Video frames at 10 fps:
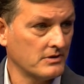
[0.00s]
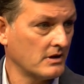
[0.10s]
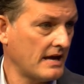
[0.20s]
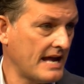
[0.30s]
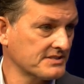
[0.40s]
they're mm
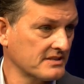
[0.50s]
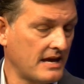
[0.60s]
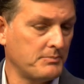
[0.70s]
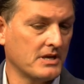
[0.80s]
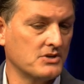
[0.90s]
going to ask
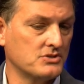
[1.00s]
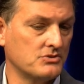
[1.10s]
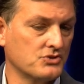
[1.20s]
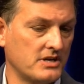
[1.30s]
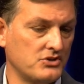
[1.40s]
that because they're
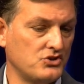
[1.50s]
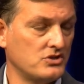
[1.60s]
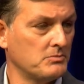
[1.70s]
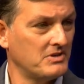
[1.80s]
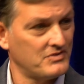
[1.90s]
trying to
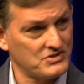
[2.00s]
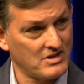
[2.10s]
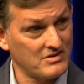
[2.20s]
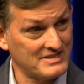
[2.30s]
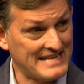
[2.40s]
determine if there's
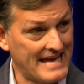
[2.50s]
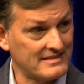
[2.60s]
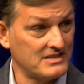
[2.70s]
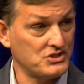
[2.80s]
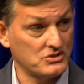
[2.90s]
other debt
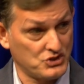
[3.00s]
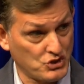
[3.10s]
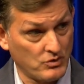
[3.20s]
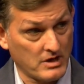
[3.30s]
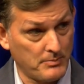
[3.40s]
that isn't
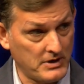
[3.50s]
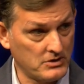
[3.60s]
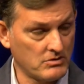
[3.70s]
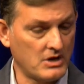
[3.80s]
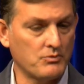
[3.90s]
showing up on
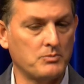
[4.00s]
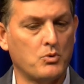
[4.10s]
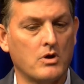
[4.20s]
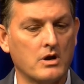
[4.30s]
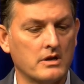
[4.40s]
your credit
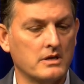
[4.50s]
report.